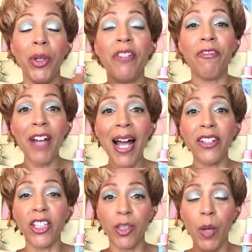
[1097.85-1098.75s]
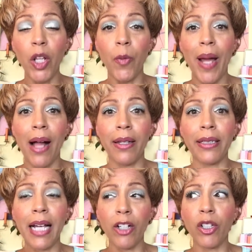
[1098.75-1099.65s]
And in fact, the smaller
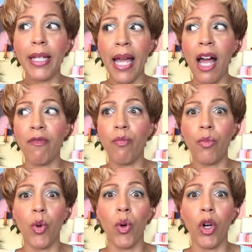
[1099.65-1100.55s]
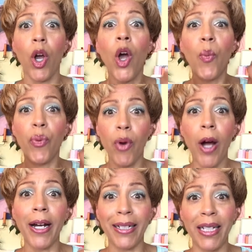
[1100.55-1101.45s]
palettes actually have more
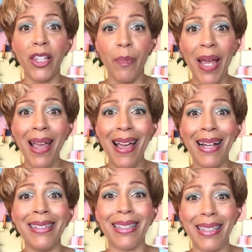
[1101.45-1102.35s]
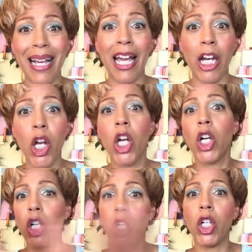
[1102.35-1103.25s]
product in the pans than
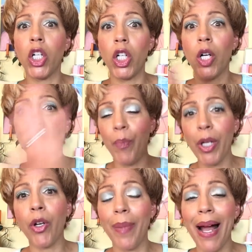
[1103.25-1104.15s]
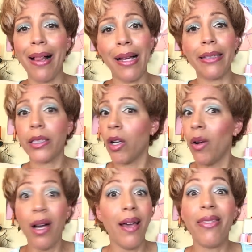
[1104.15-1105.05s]
her bigger palettes.
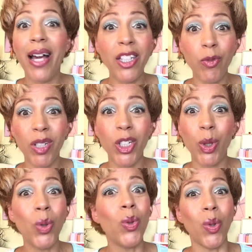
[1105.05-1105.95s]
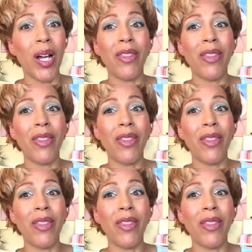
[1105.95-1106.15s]
So that's really cool.